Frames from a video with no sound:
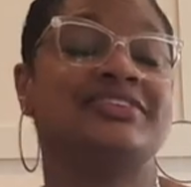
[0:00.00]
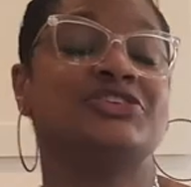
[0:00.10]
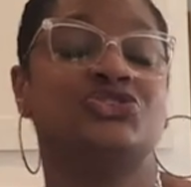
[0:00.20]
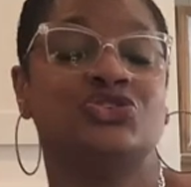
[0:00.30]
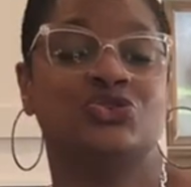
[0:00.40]

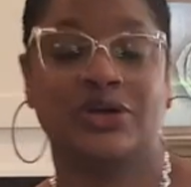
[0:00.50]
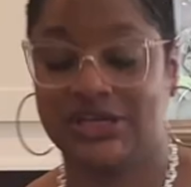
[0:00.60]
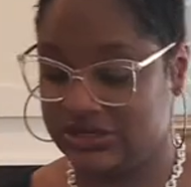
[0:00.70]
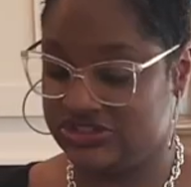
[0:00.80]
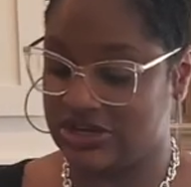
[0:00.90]
to do a
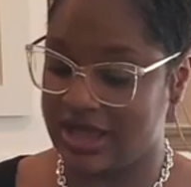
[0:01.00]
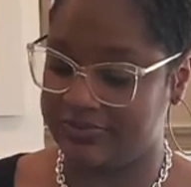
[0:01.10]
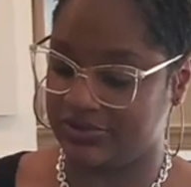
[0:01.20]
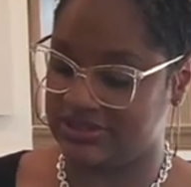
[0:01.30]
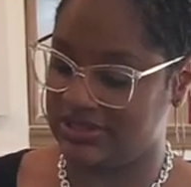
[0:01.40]
good
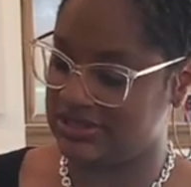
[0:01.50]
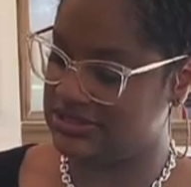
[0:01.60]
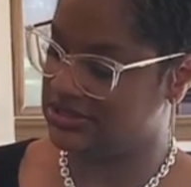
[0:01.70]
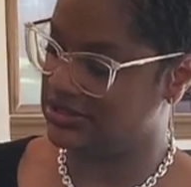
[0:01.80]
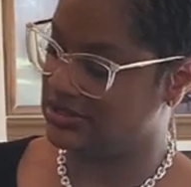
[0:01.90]
job with
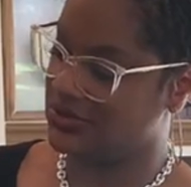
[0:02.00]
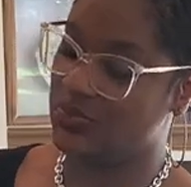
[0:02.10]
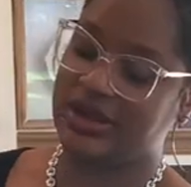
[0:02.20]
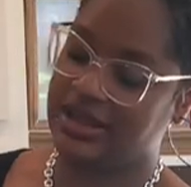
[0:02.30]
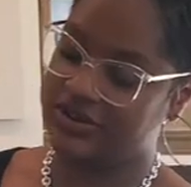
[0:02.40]
this, you know,
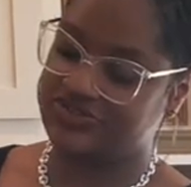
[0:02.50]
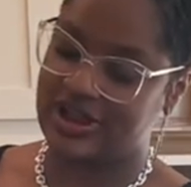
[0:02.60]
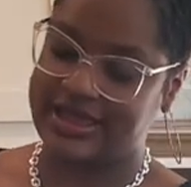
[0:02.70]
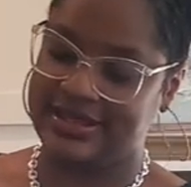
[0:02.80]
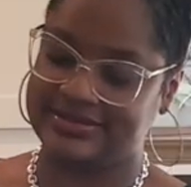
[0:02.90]
wet hand,
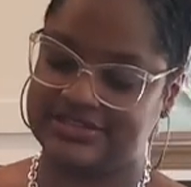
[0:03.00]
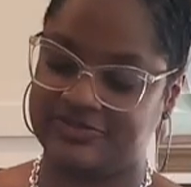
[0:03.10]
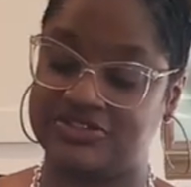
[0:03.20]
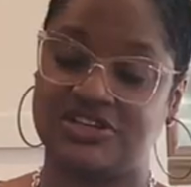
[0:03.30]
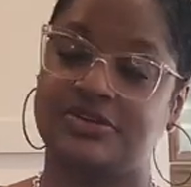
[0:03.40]
dry hand stuff,
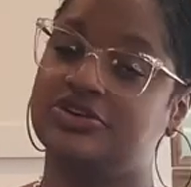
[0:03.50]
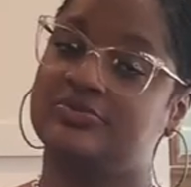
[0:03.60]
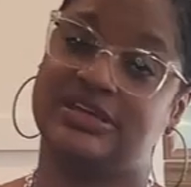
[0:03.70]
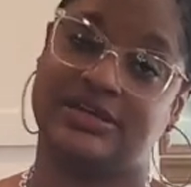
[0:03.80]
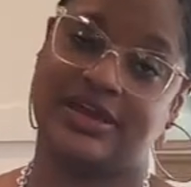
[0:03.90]
but y'all know
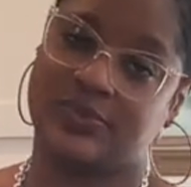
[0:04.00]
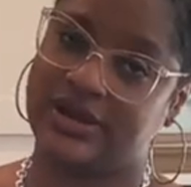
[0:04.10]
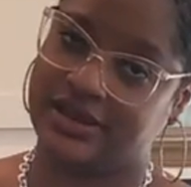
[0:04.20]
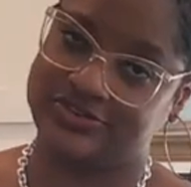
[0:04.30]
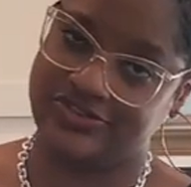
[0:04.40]
me and that
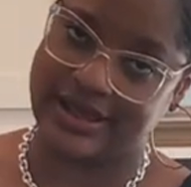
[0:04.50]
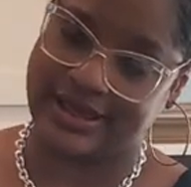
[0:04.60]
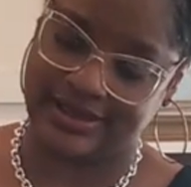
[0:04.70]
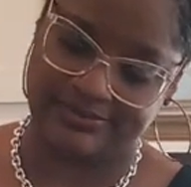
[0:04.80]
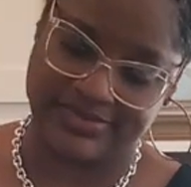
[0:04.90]
wet hand, dry
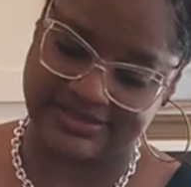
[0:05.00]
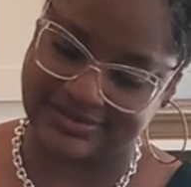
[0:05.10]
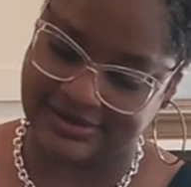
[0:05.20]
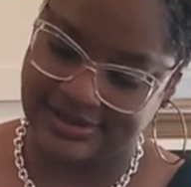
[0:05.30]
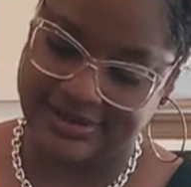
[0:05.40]
hand
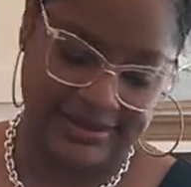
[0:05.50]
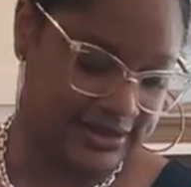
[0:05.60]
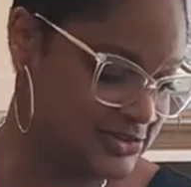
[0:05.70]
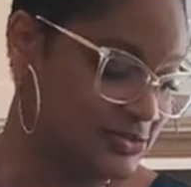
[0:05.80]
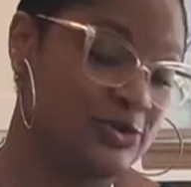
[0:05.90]
method.
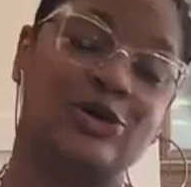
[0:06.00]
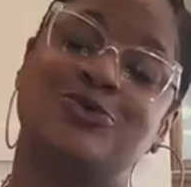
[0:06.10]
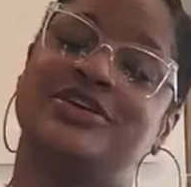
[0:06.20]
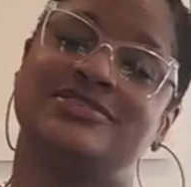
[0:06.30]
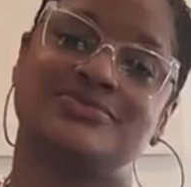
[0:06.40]
It don't
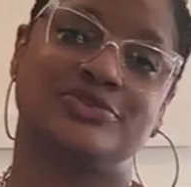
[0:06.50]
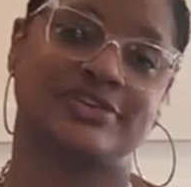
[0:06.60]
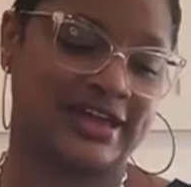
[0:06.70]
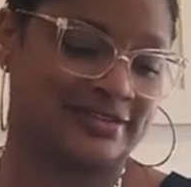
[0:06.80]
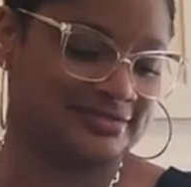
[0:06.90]
always
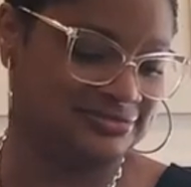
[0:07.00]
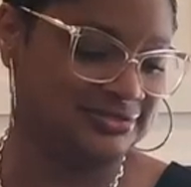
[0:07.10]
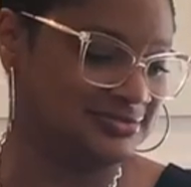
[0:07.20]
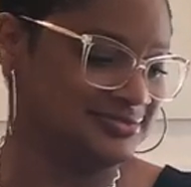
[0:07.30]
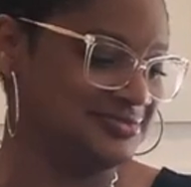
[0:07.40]
work out
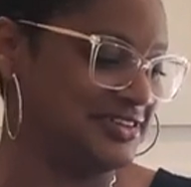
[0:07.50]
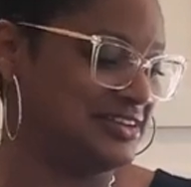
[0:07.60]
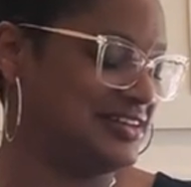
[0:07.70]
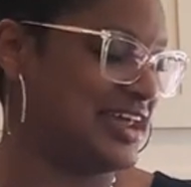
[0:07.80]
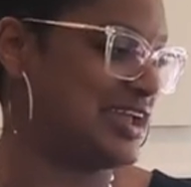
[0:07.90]

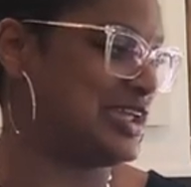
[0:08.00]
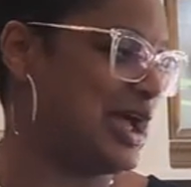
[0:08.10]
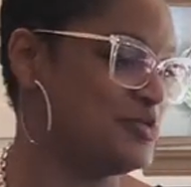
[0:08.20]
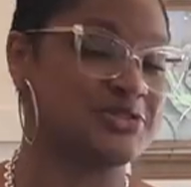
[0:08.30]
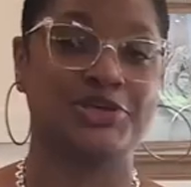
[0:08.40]
like
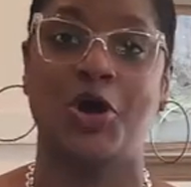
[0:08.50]
I was